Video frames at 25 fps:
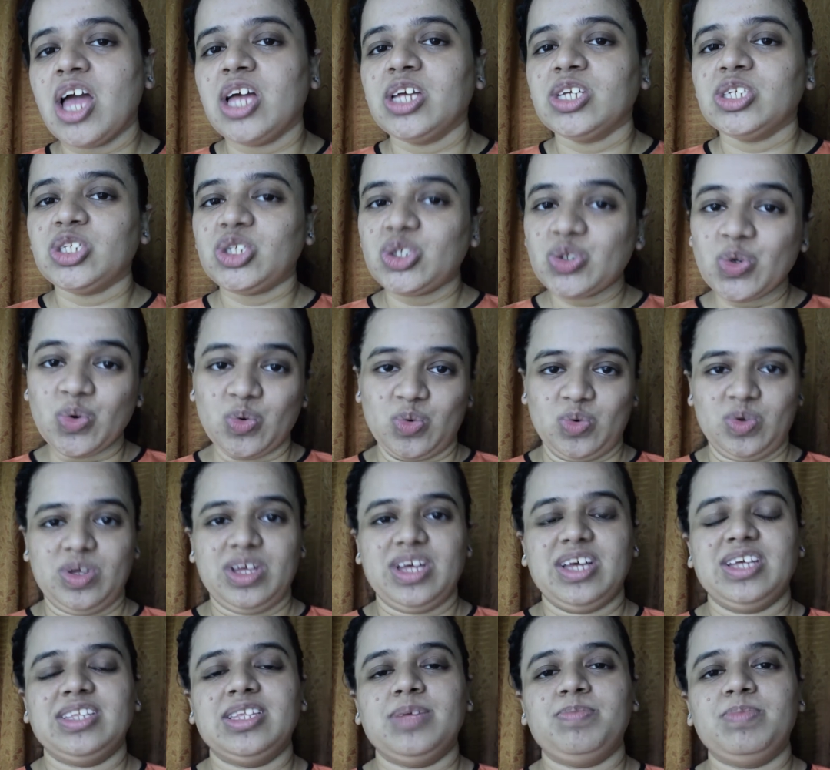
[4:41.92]
So
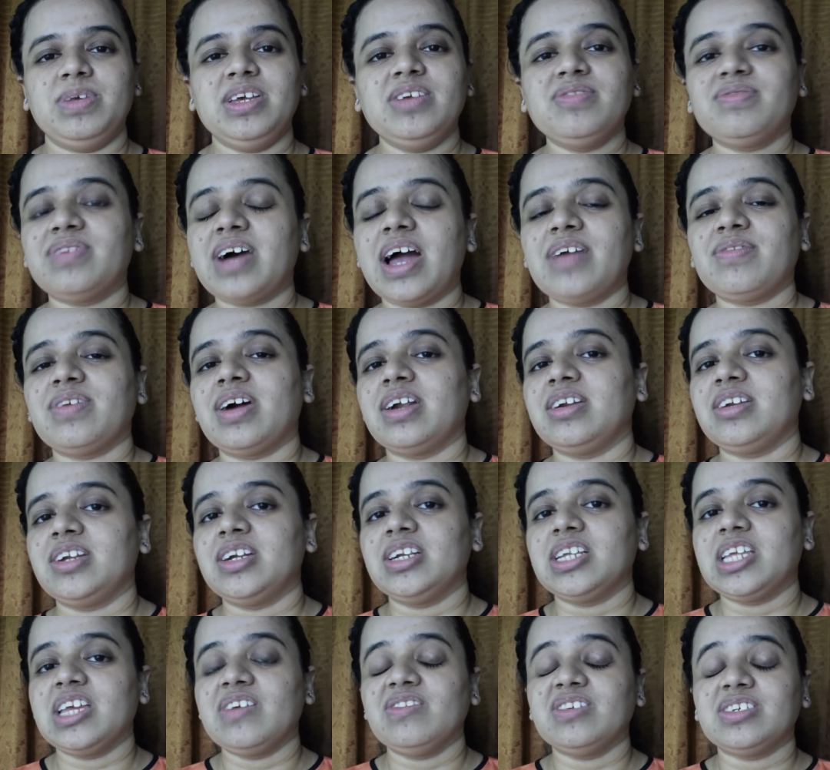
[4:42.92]
the
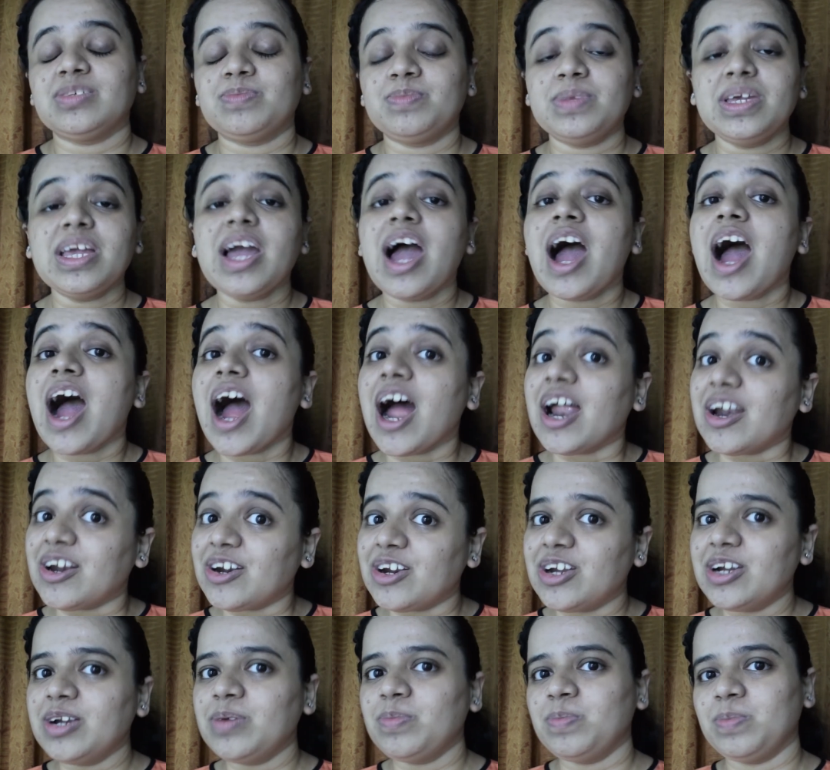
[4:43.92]
B500 gives me
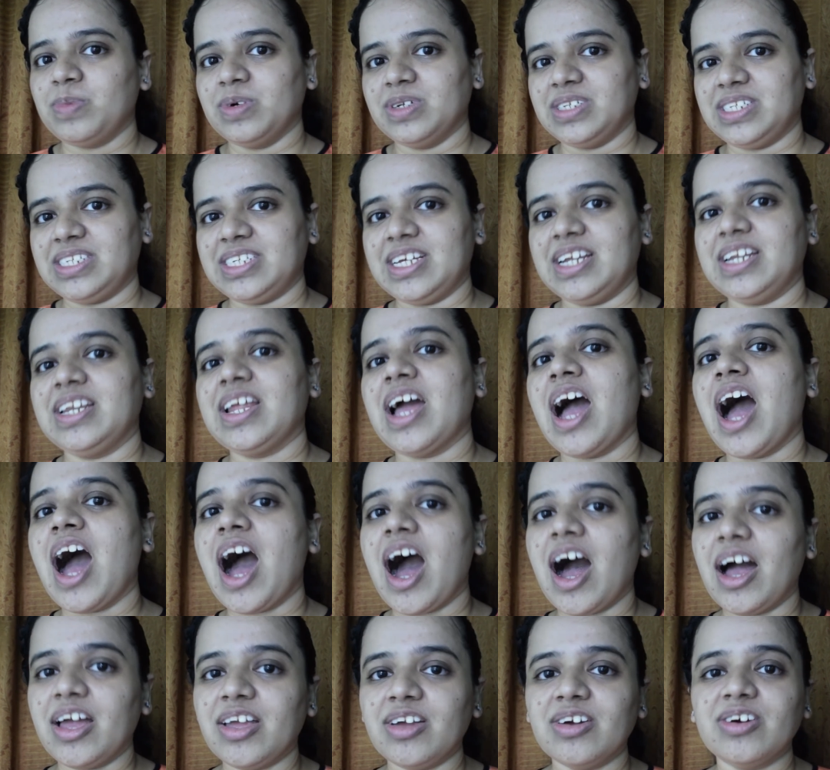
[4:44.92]
100%
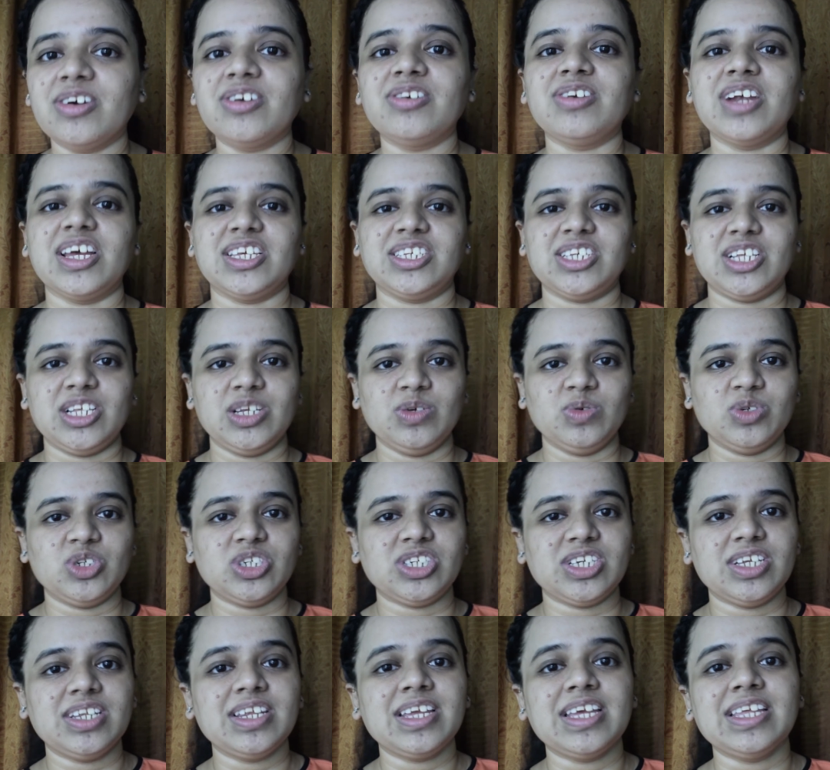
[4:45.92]
higher
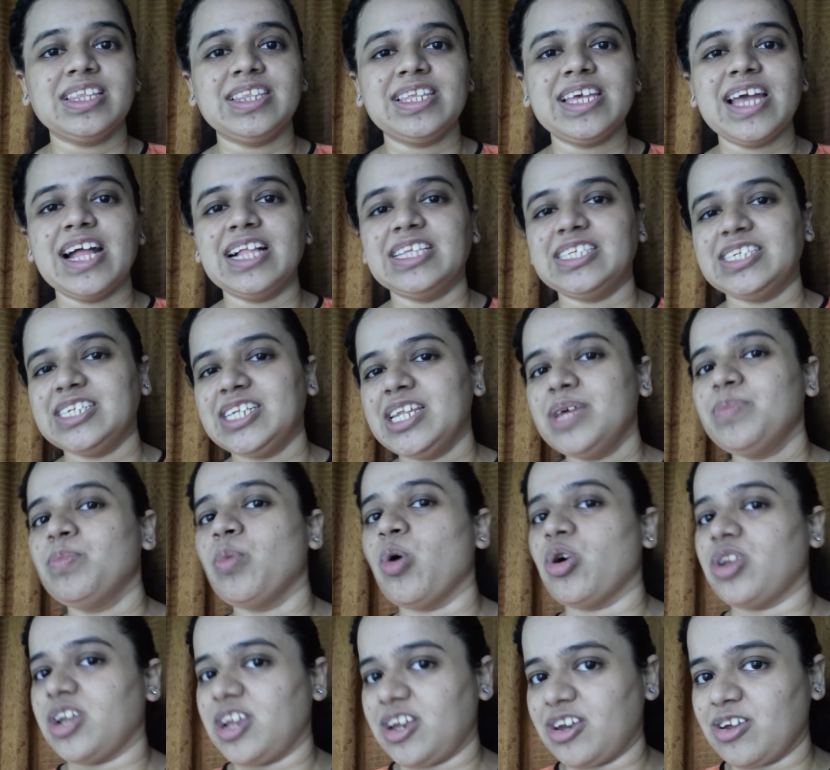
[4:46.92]
resolution in the LCD
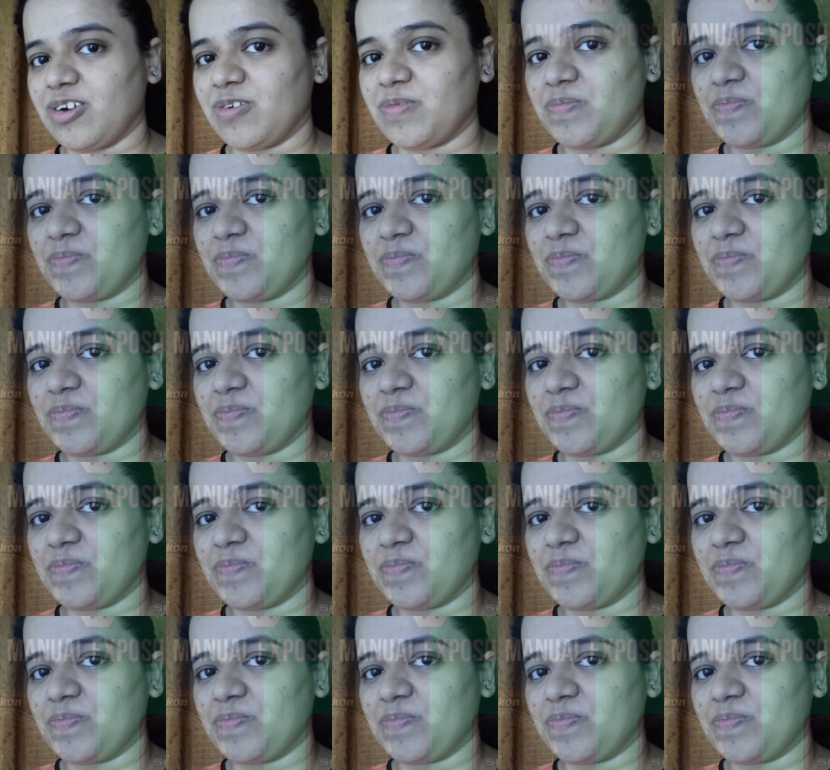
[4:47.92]
monitor.